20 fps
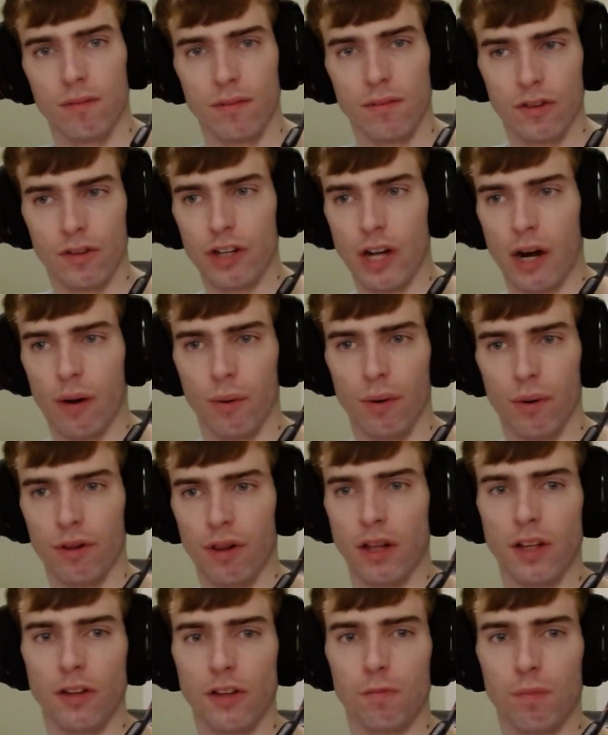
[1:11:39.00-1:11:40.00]
shower,
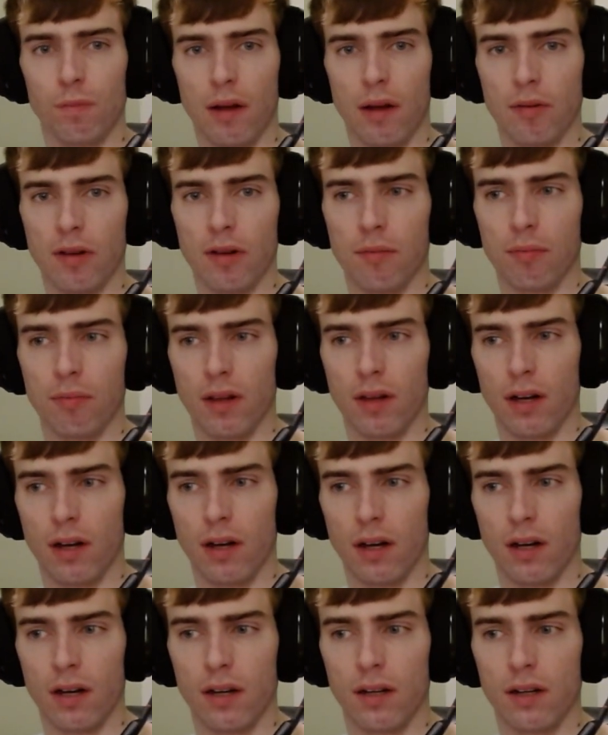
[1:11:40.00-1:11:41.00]
lunch, blah, blah,
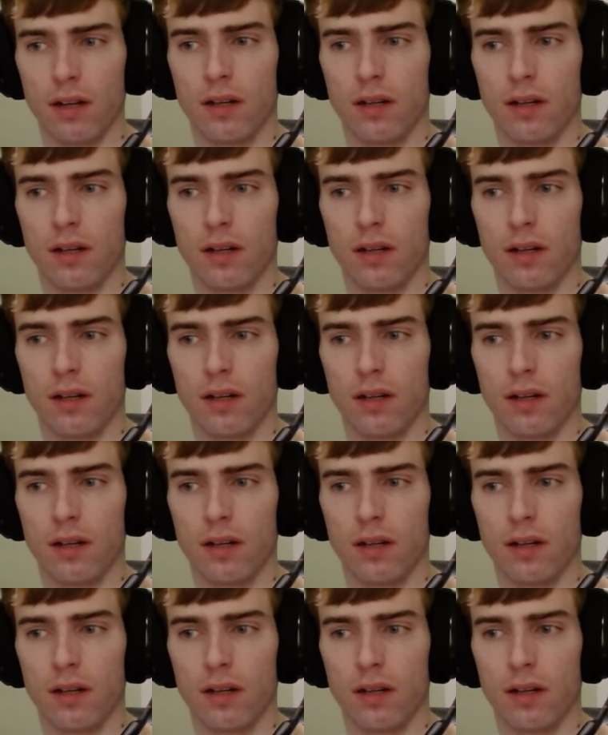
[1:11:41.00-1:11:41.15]
blah.